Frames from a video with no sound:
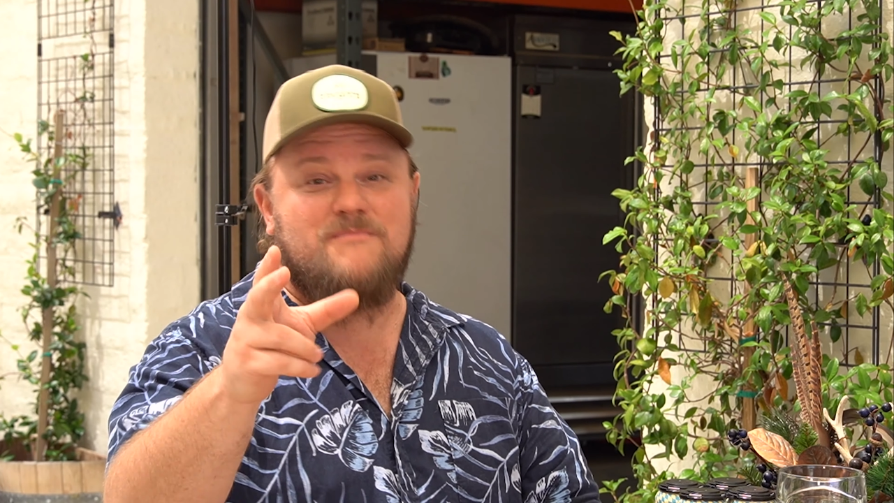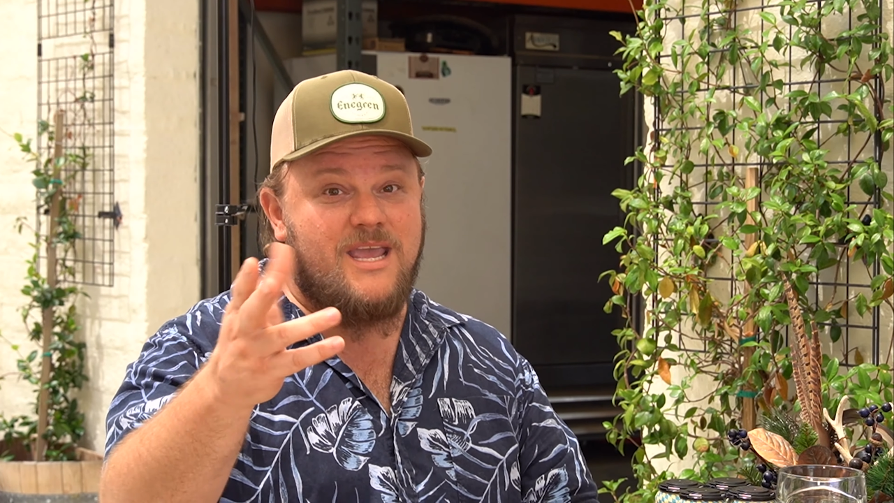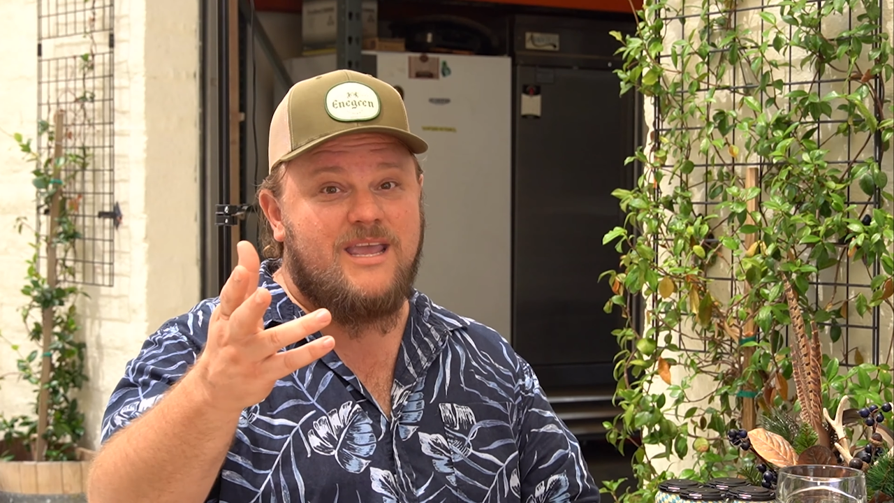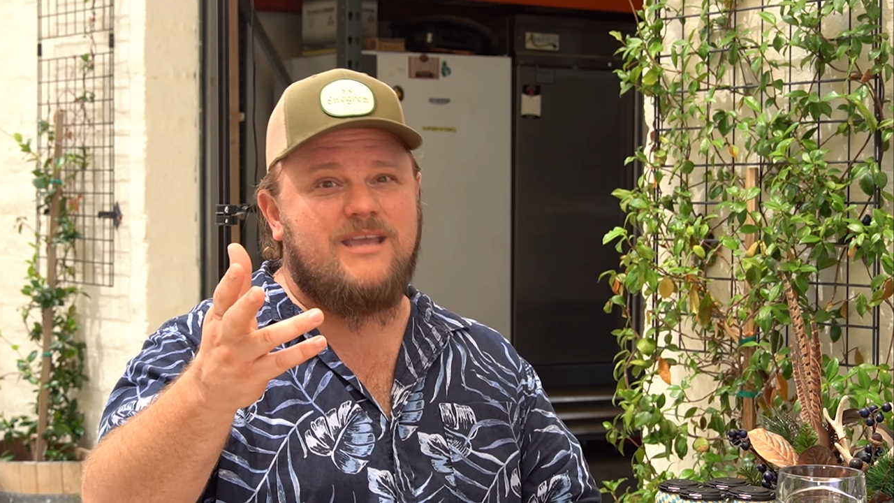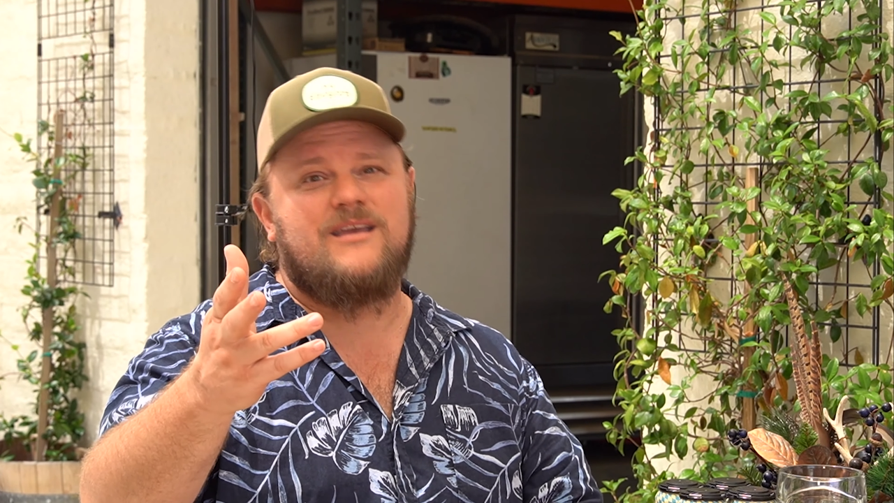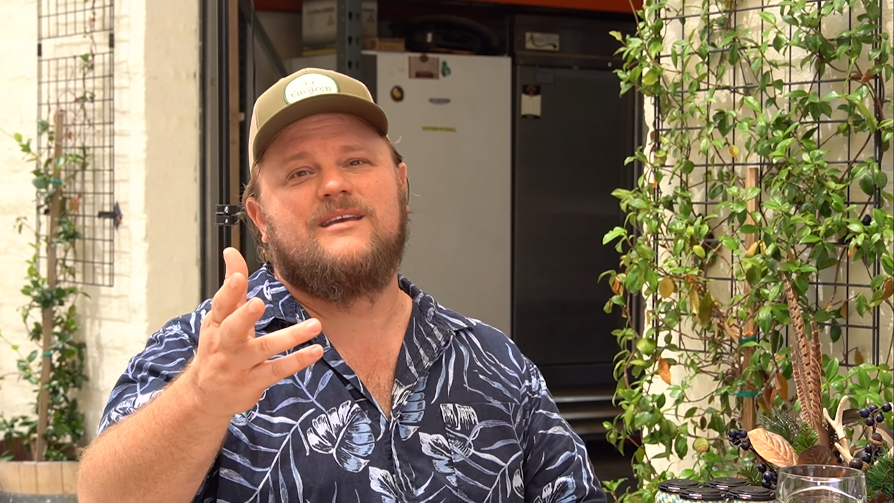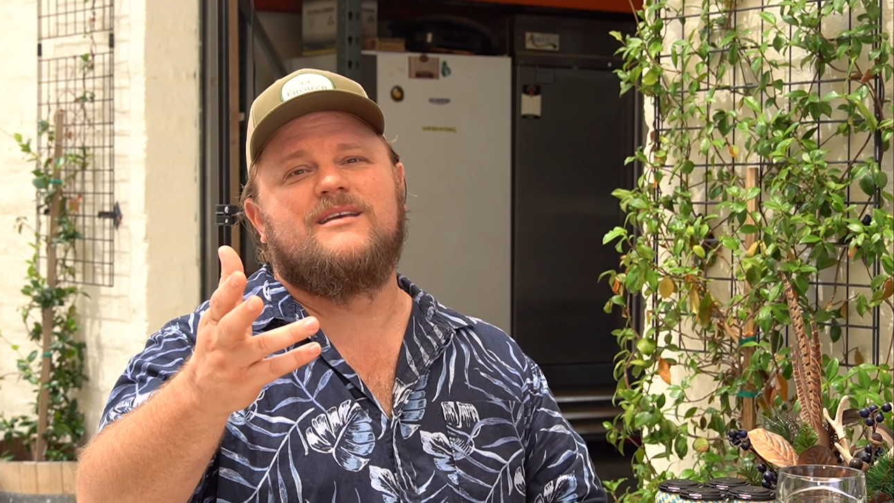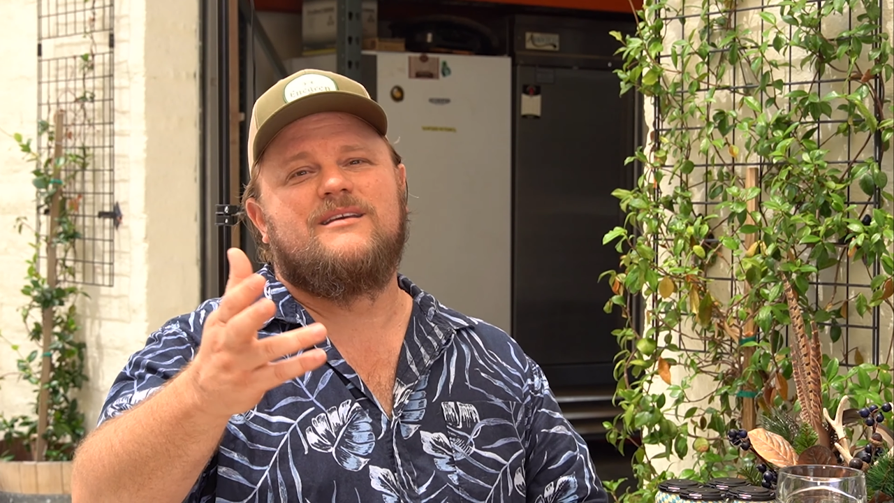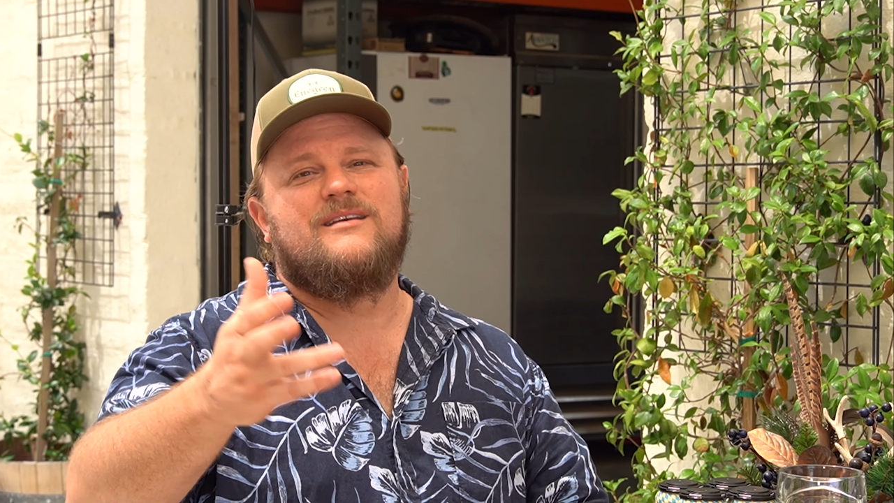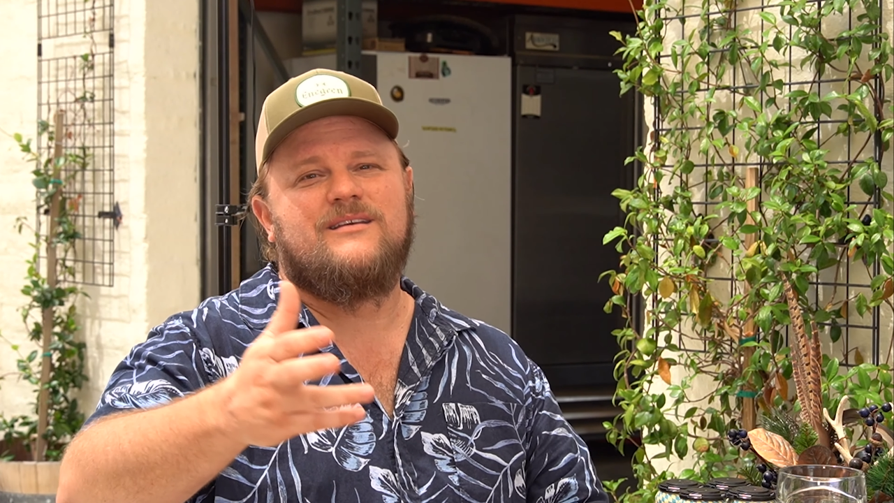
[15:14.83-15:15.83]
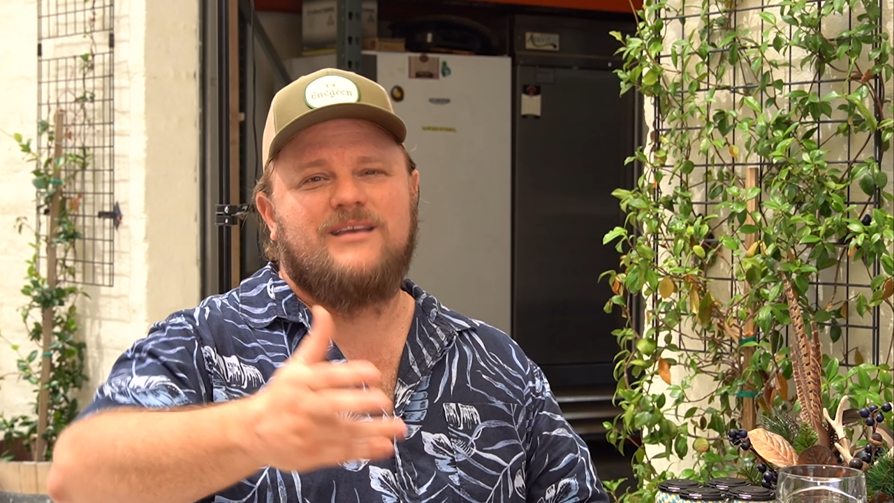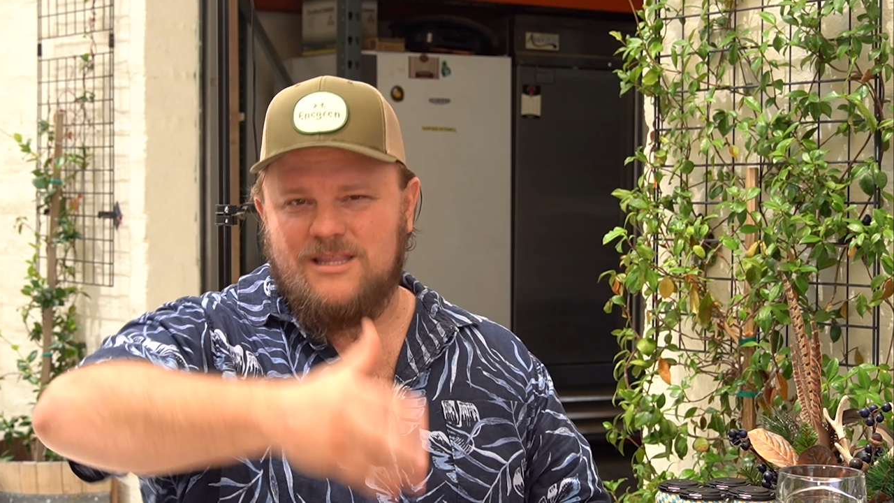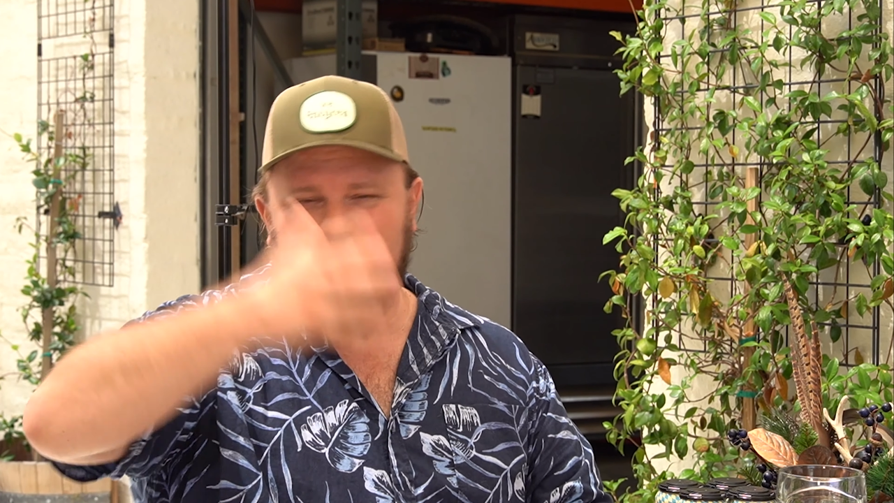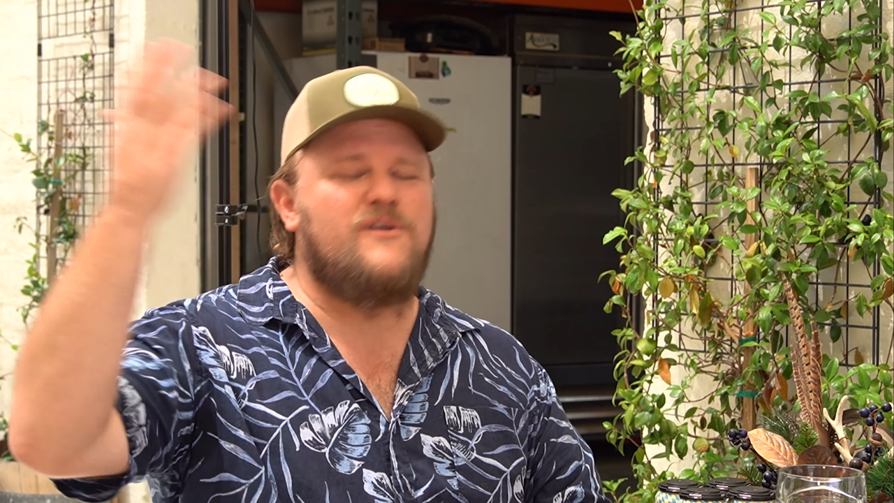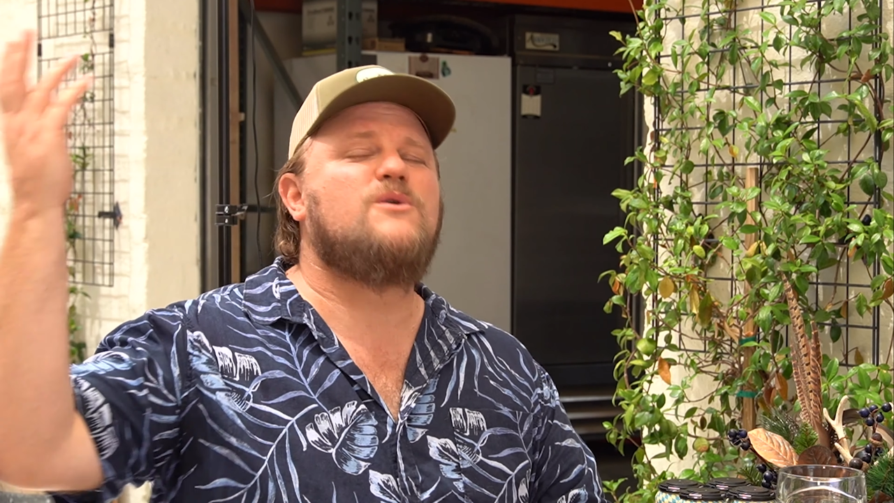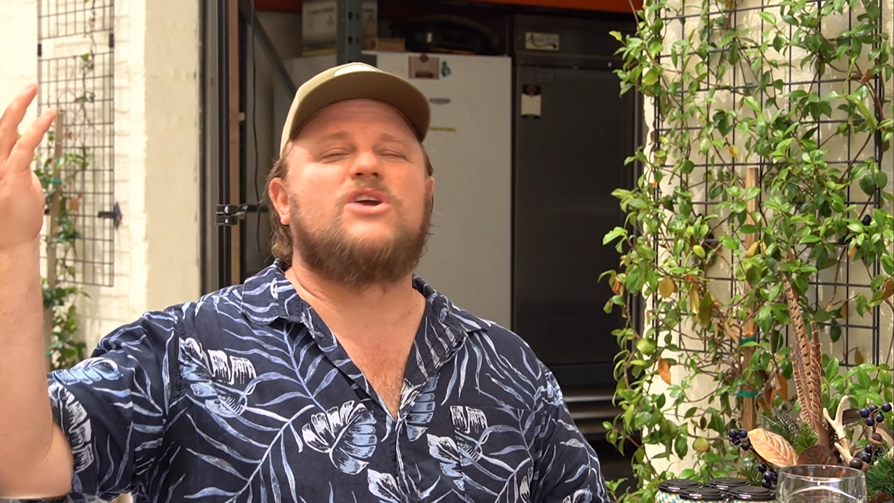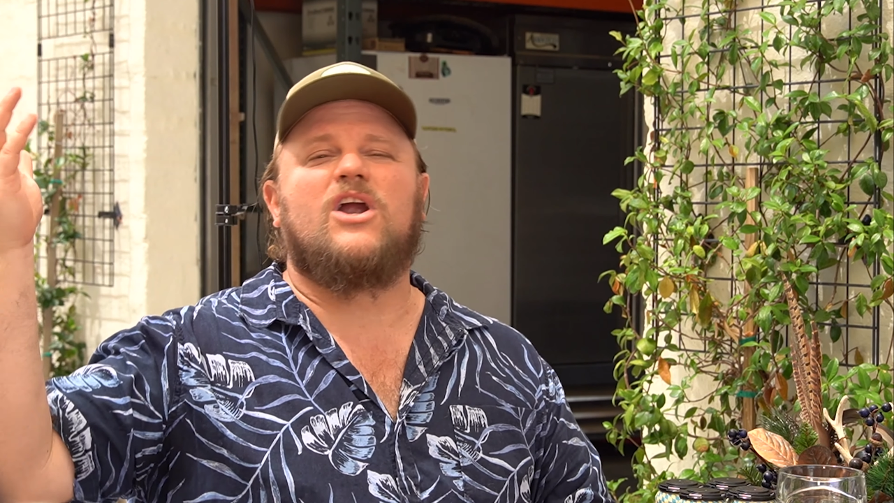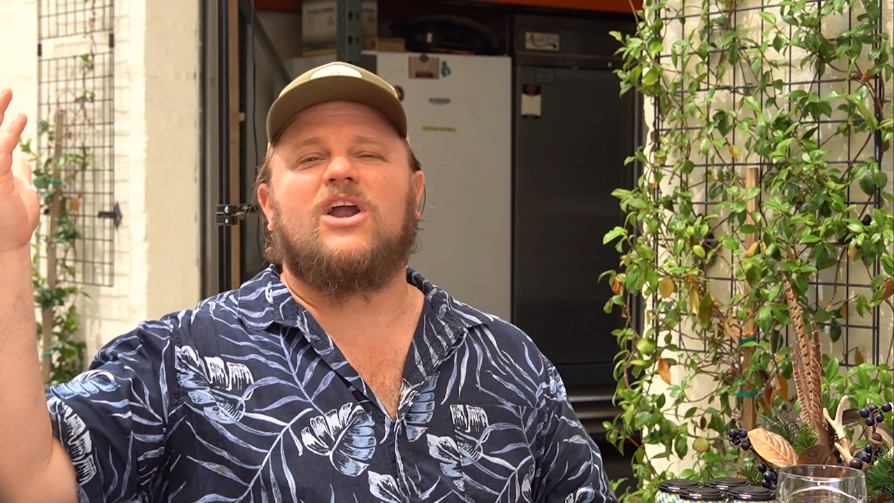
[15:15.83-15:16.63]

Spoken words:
me in the future.